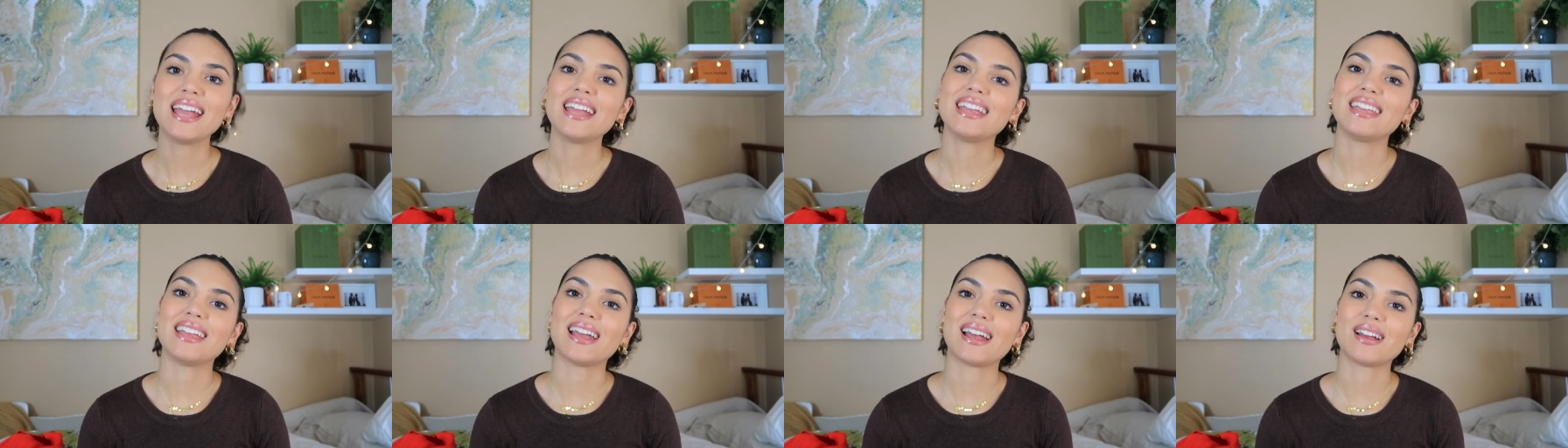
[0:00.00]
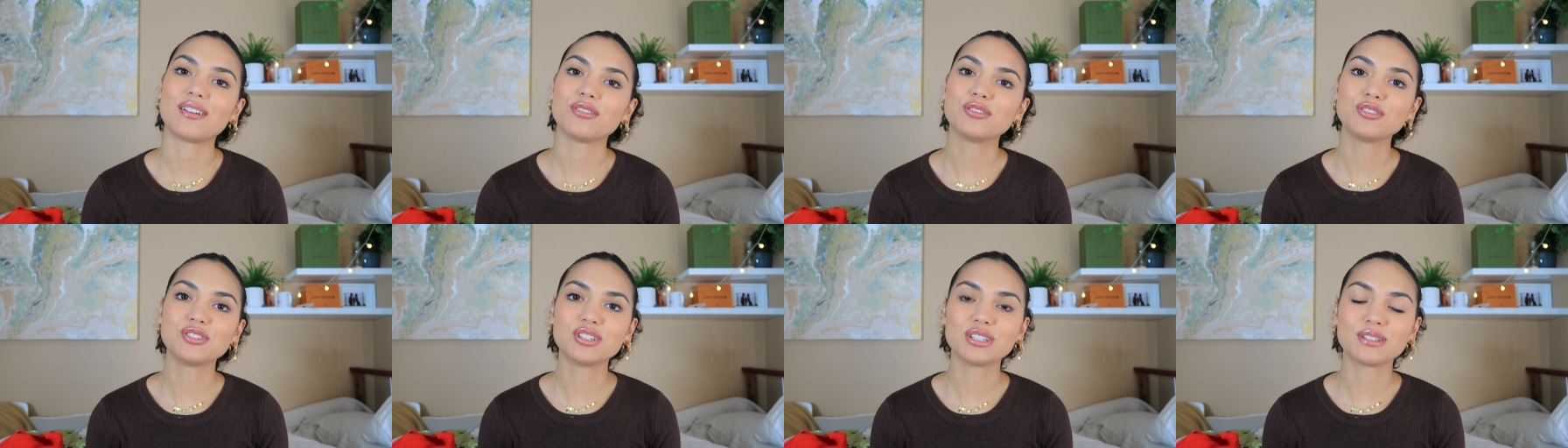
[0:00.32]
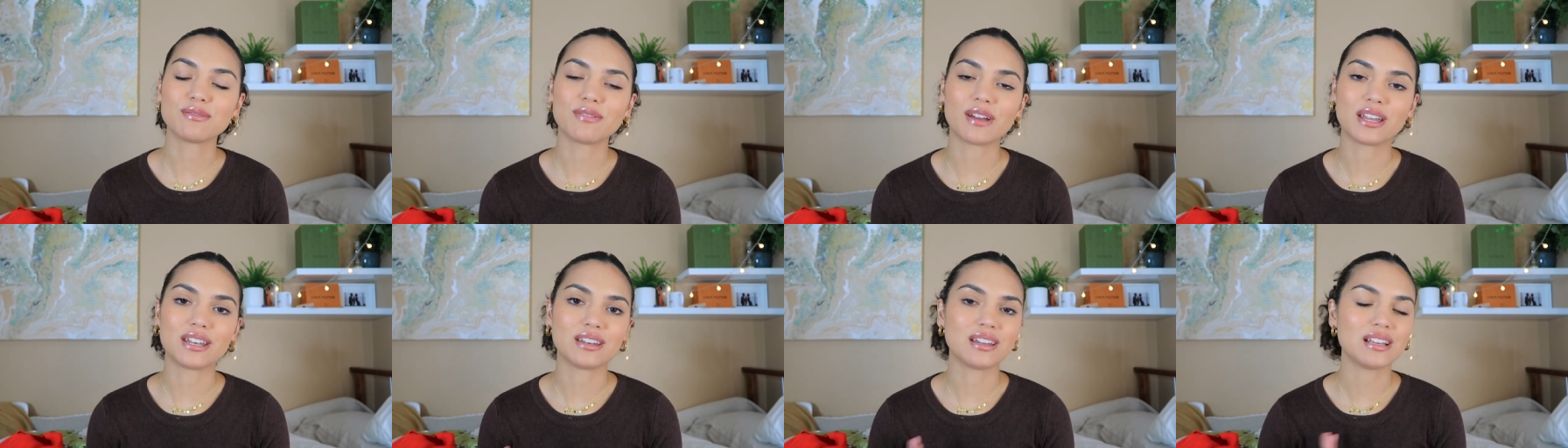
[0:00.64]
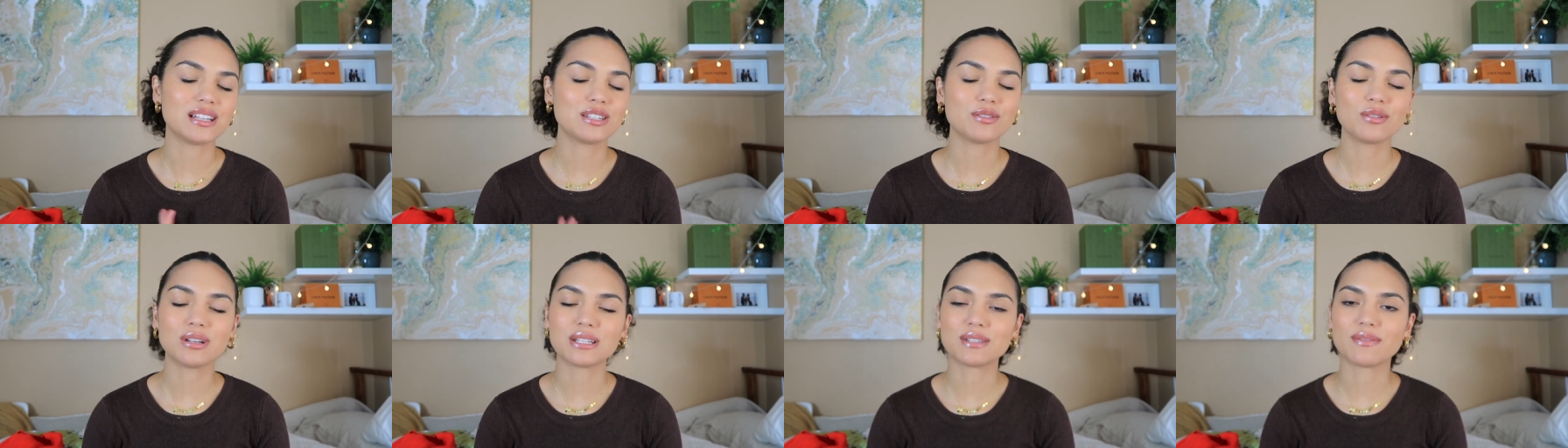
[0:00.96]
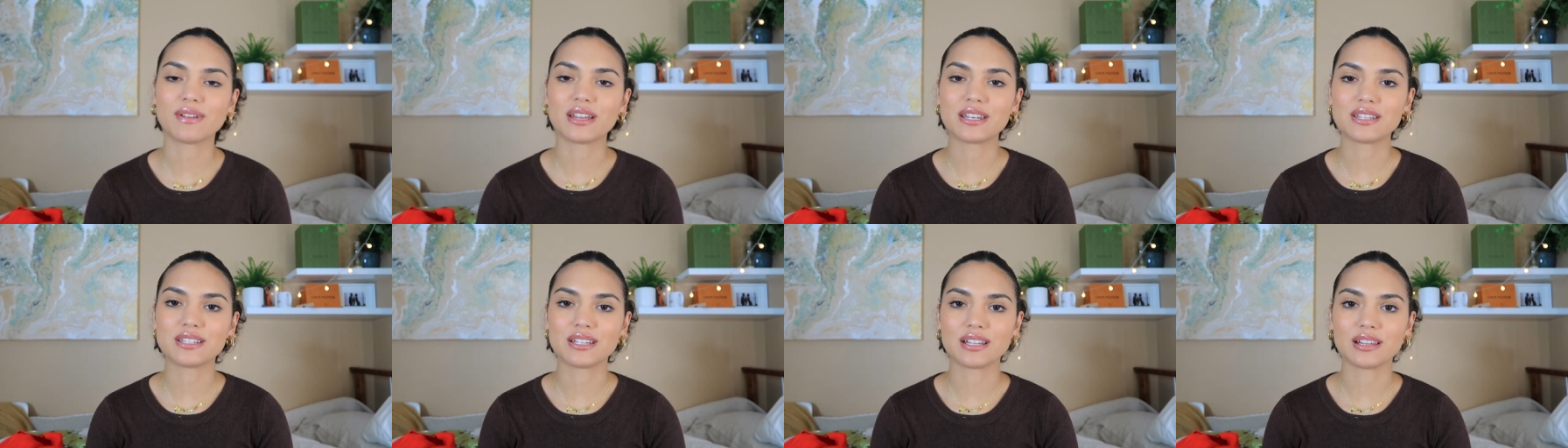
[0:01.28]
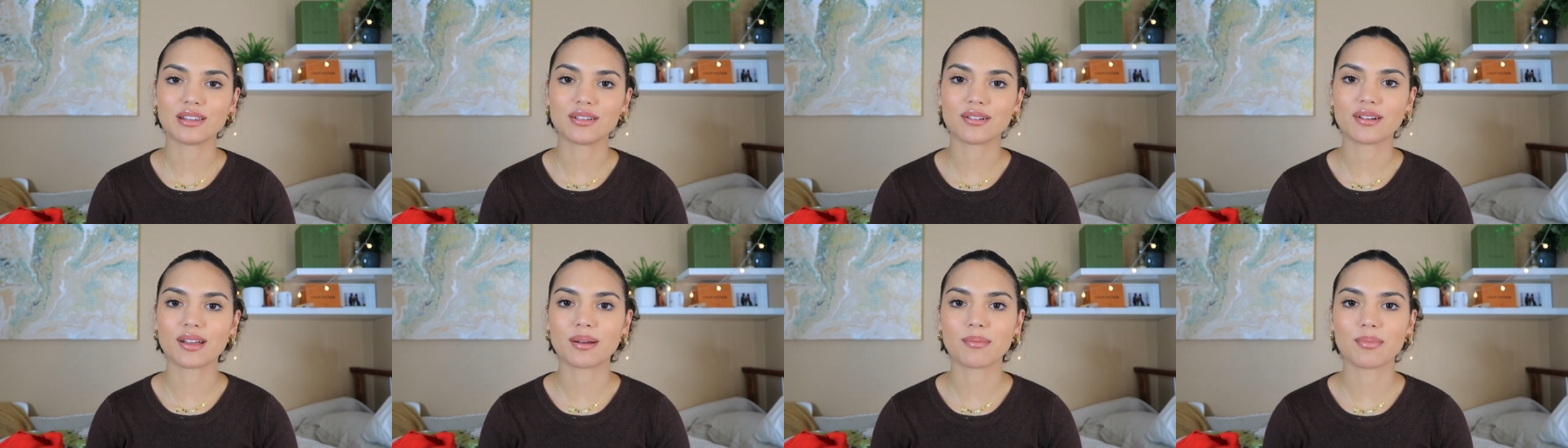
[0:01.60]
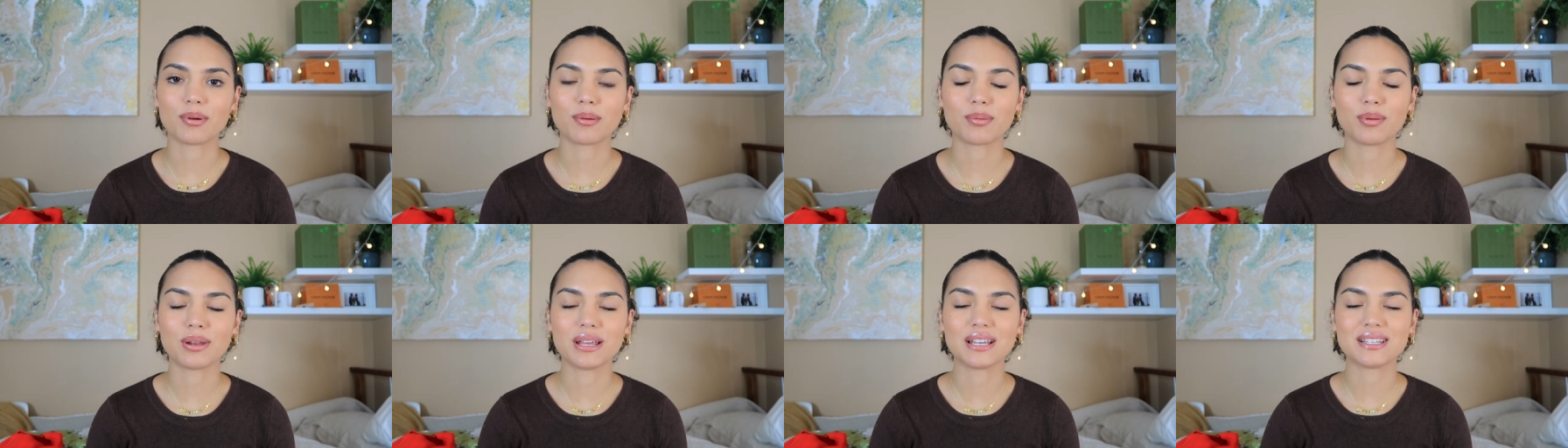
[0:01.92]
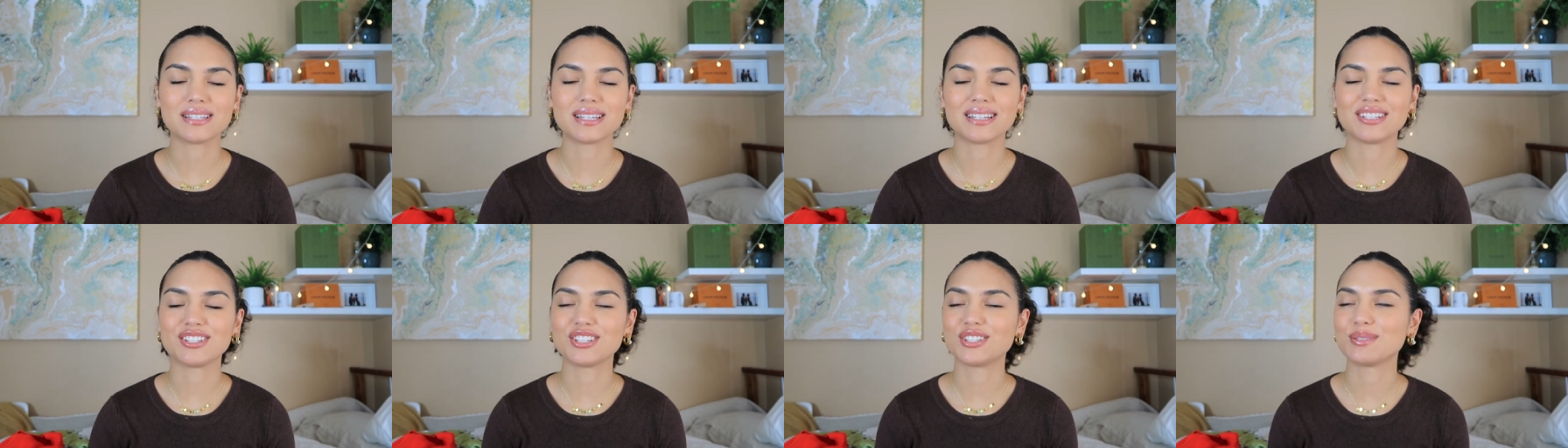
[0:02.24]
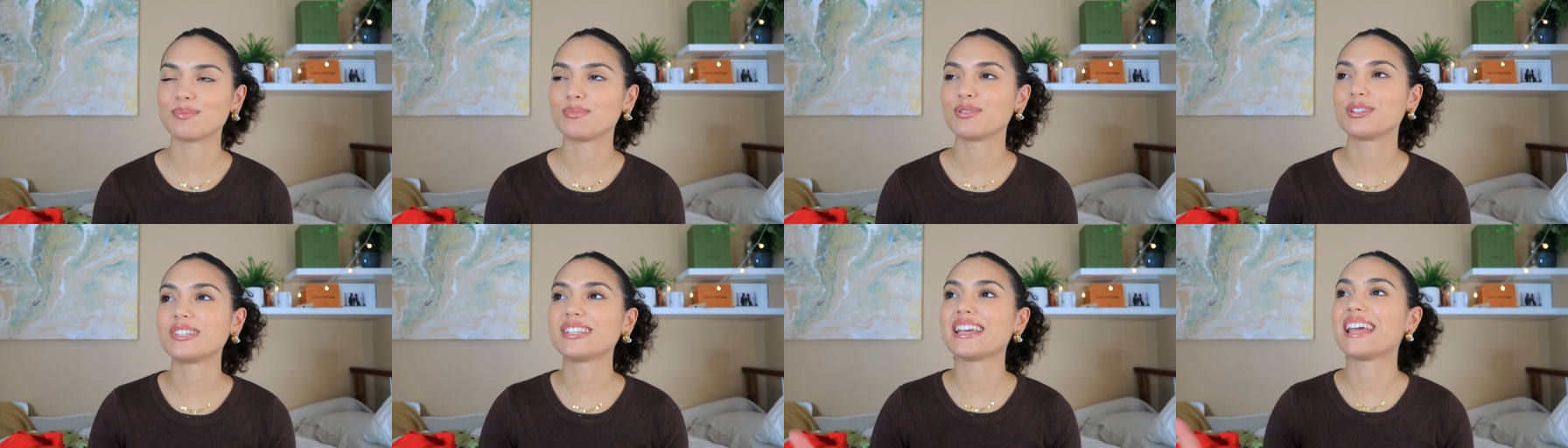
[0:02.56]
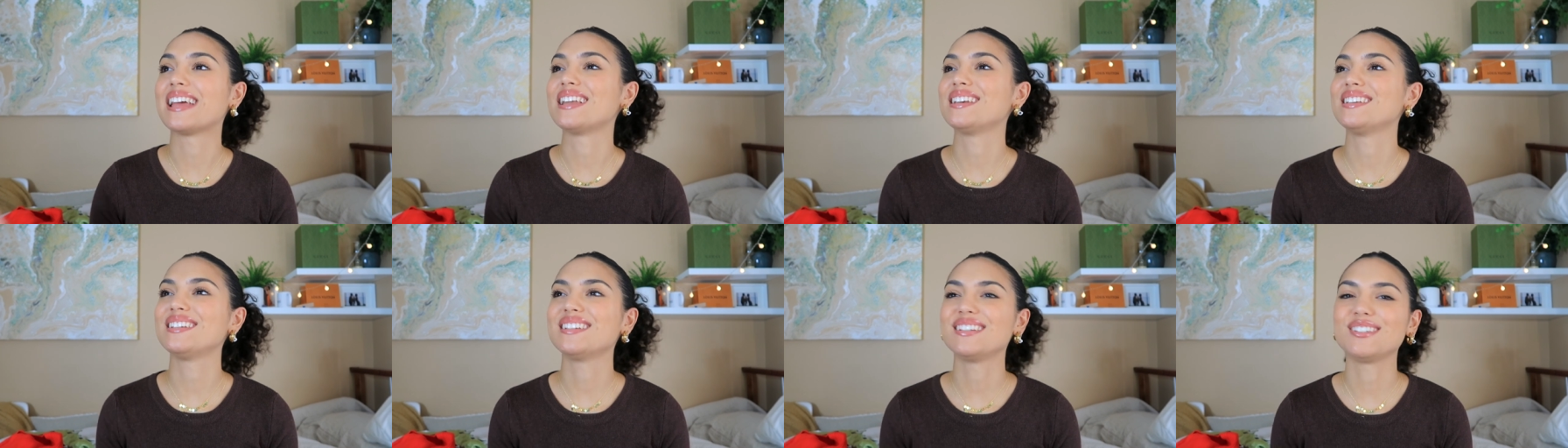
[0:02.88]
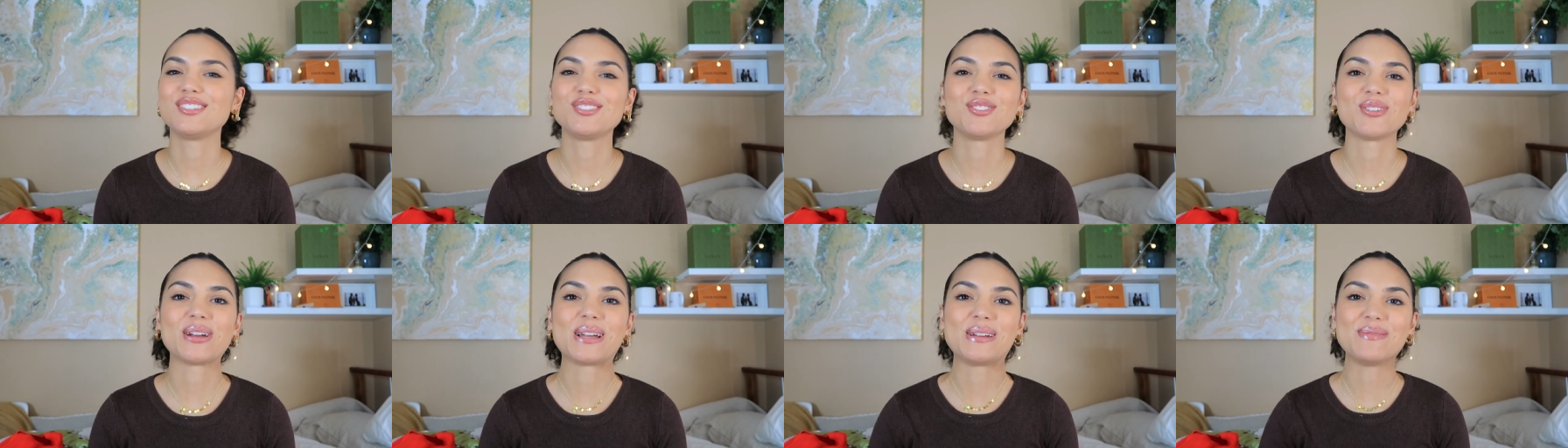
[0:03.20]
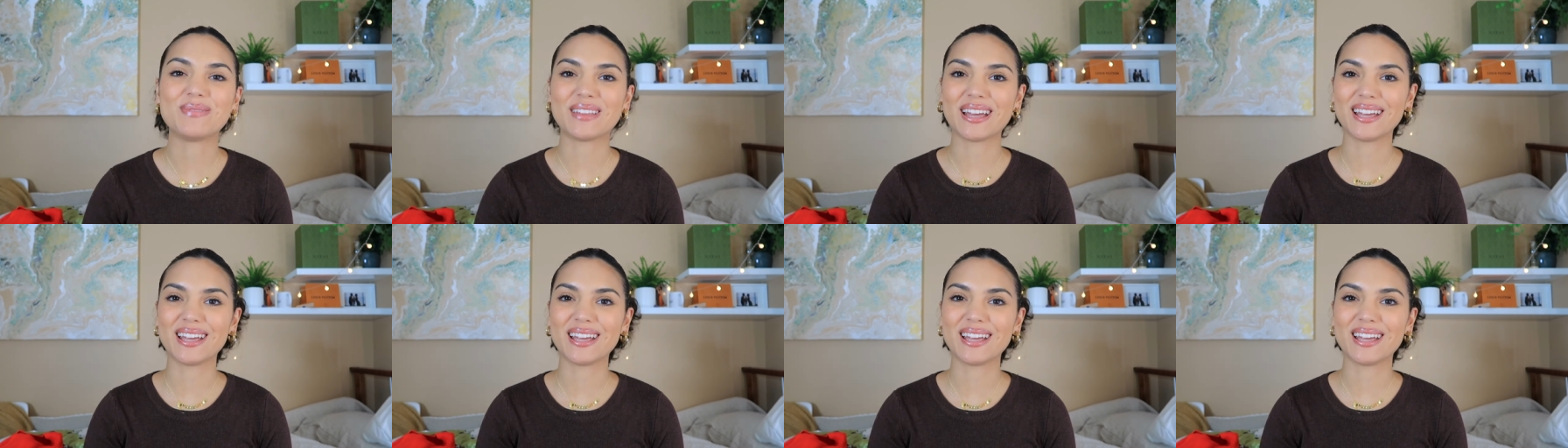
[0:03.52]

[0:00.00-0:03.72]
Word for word: yeah it was just fun it's always fun to look at properties and just pretend and dream